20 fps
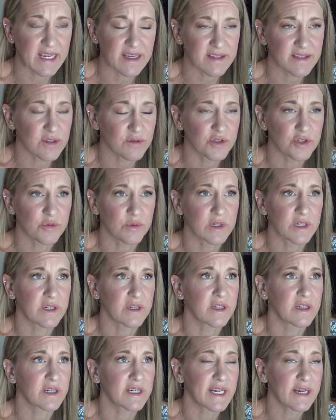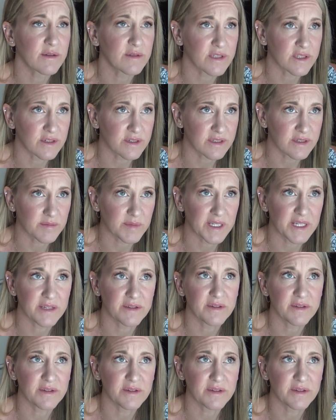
social worker or counselor or something,